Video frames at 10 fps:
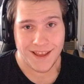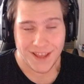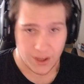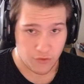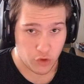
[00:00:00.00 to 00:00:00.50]

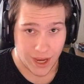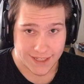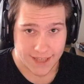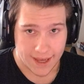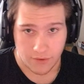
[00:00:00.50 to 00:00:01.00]
If you
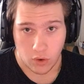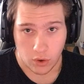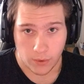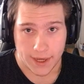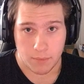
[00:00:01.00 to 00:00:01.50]
guys haven't
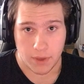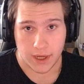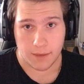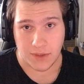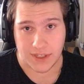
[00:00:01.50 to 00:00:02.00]
already picked
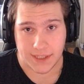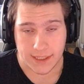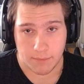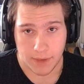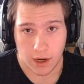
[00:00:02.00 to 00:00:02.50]
up the
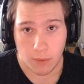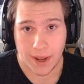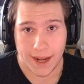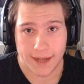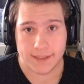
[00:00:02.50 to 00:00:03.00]
Season Battle
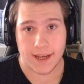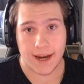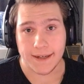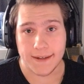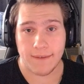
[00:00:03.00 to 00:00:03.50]
Pass, I
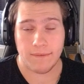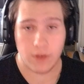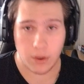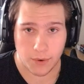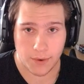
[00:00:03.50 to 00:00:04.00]

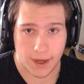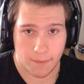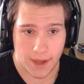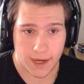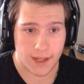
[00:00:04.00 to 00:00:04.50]
definitely would
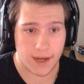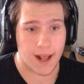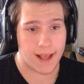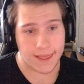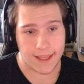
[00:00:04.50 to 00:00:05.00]
recommend it.
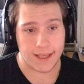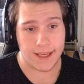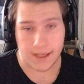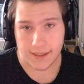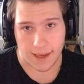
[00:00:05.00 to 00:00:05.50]
I think he
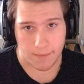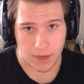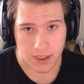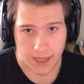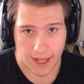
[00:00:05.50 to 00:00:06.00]
is a
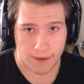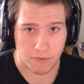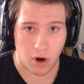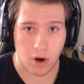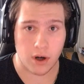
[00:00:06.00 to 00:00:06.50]
must-have
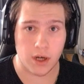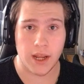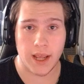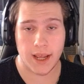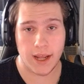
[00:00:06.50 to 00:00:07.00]
card
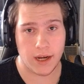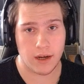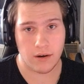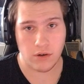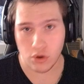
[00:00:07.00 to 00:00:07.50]

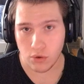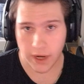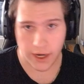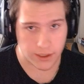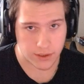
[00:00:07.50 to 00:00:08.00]
and you
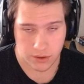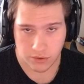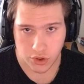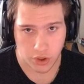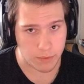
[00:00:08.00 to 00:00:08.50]
guys
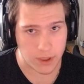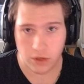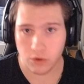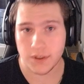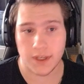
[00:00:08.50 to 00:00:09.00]
should be
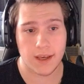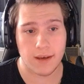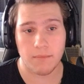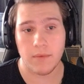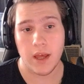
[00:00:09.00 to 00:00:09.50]
using
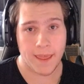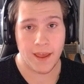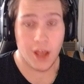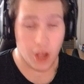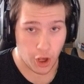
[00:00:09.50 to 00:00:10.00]
him.
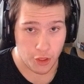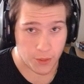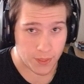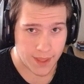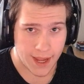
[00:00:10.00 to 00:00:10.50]
Other
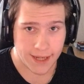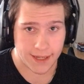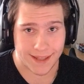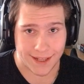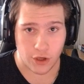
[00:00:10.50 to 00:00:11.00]
than that,
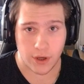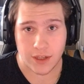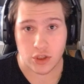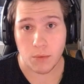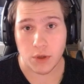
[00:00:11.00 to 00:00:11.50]
thank you guys
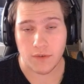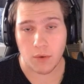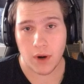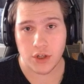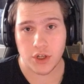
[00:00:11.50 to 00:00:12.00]
so much for
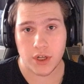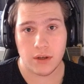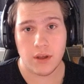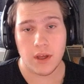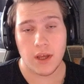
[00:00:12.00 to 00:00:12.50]
watching,
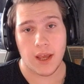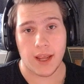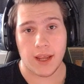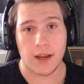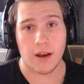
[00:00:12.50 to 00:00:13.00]

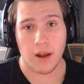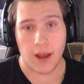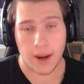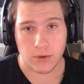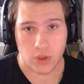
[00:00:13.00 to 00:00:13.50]
and
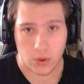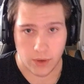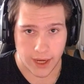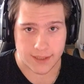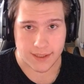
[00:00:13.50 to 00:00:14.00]
I will see you
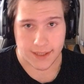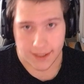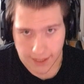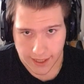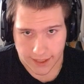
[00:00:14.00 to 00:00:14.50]
guys in
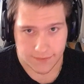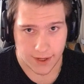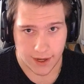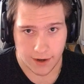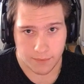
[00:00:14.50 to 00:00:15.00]
the next video.